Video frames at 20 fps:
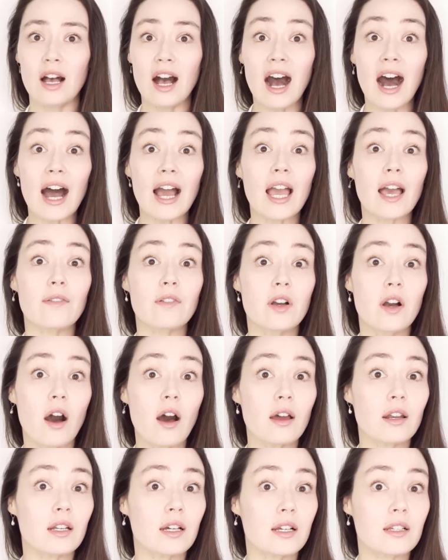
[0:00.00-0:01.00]
I have
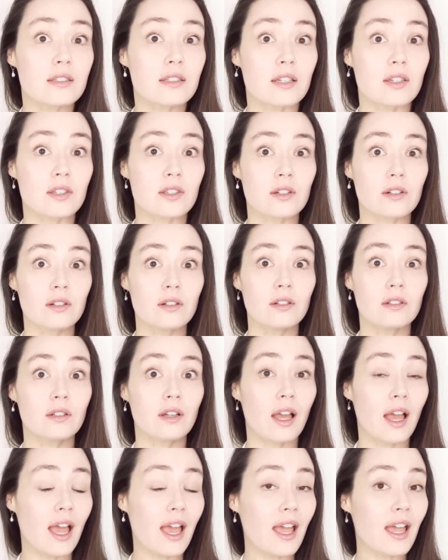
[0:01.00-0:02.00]
got a sister,
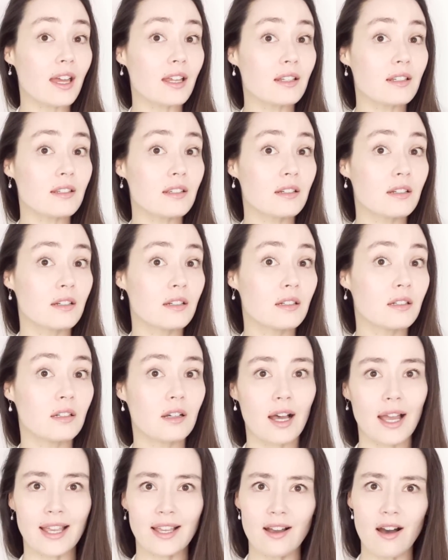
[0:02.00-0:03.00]
and
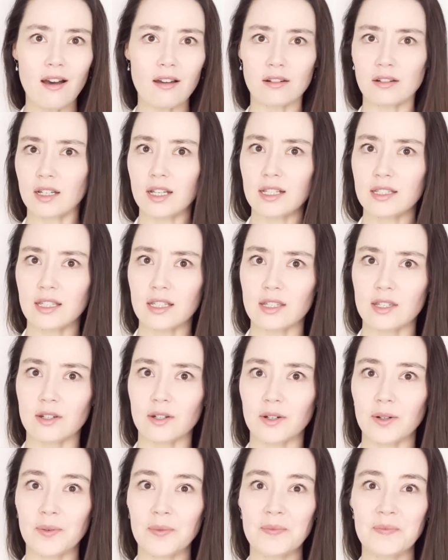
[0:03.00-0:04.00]
I got a
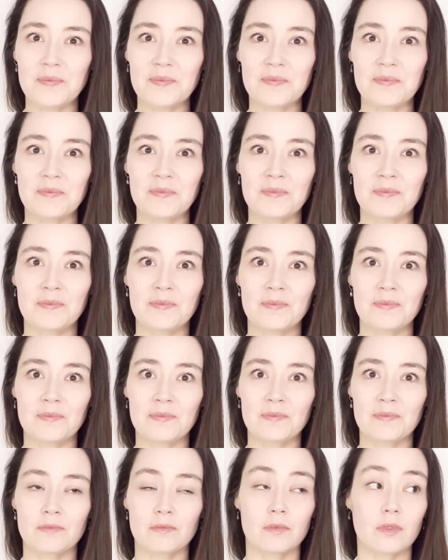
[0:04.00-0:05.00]
sister?
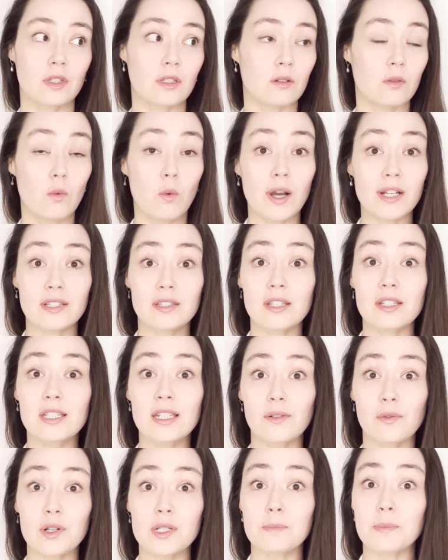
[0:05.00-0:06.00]
What's the
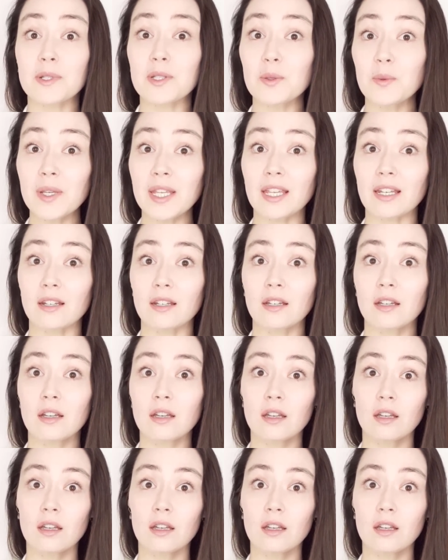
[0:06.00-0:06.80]
difference between